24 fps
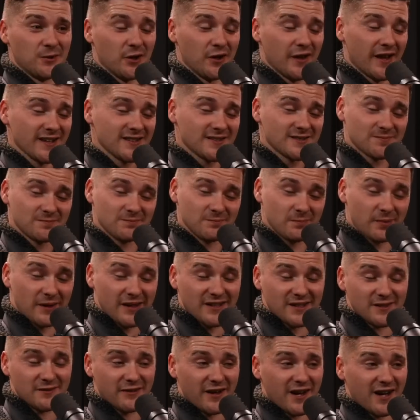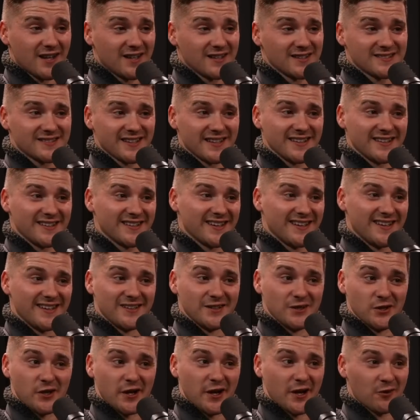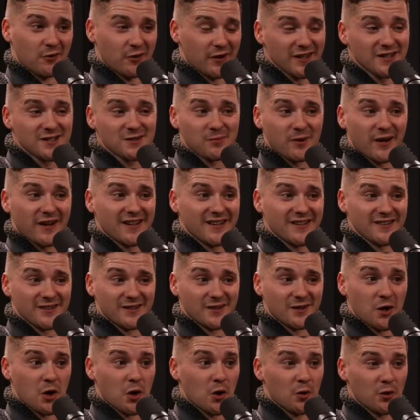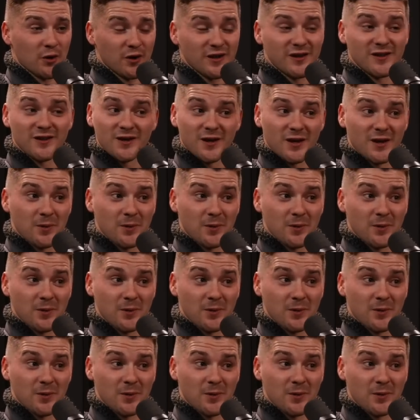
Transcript: Well, that's big Naval. It's like you get rich by either owning